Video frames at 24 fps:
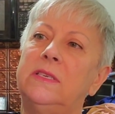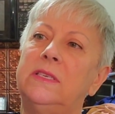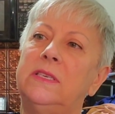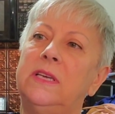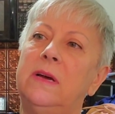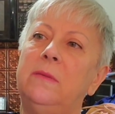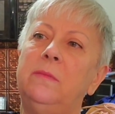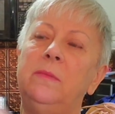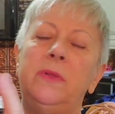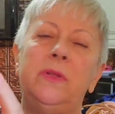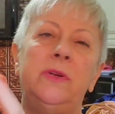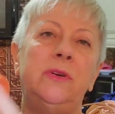
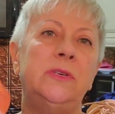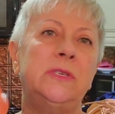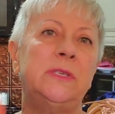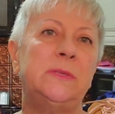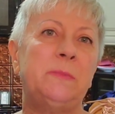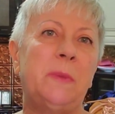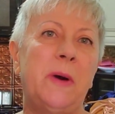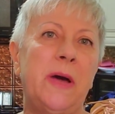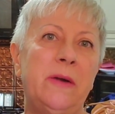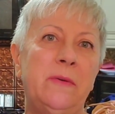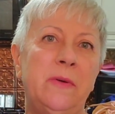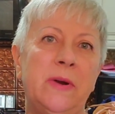
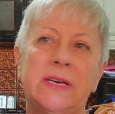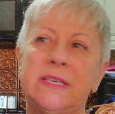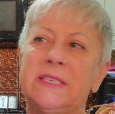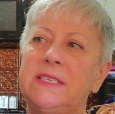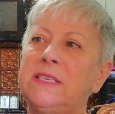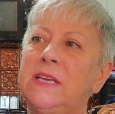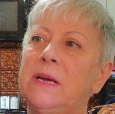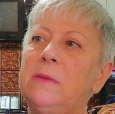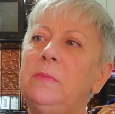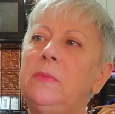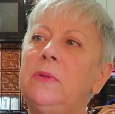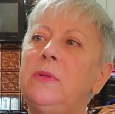tumblers,
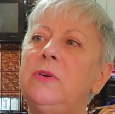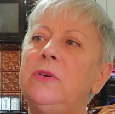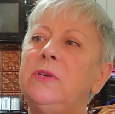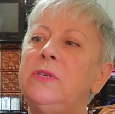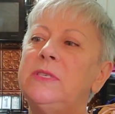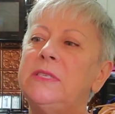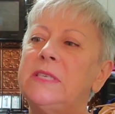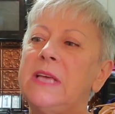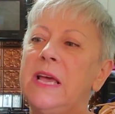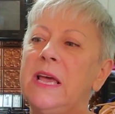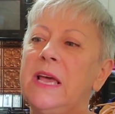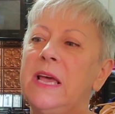Pyrex
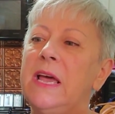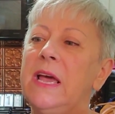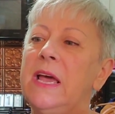tumblers.